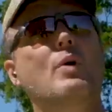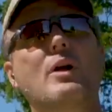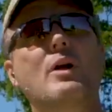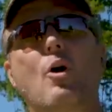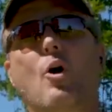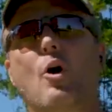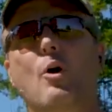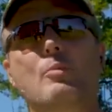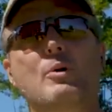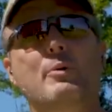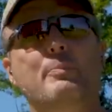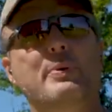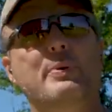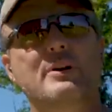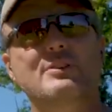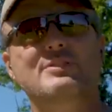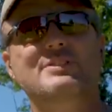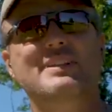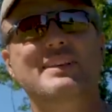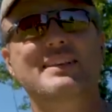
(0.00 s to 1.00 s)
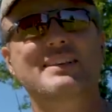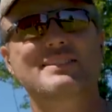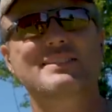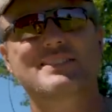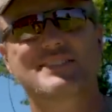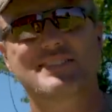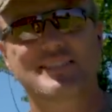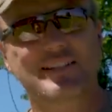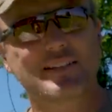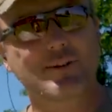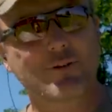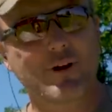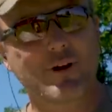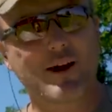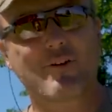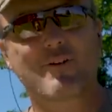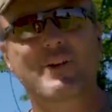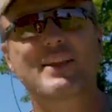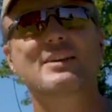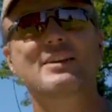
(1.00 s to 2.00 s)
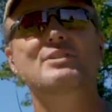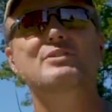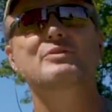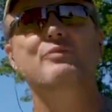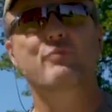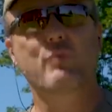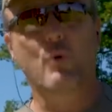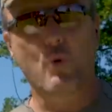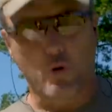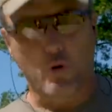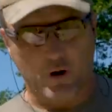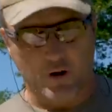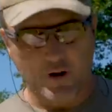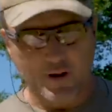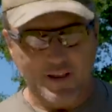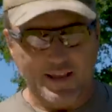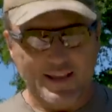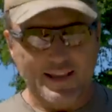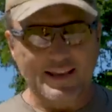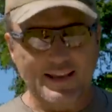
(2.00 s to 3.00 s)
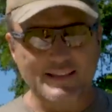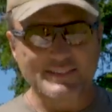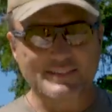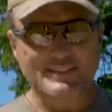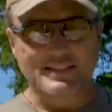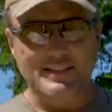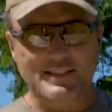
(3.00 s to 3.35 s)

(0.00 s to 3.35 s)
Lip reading: what armor piercing incendiary is for. It's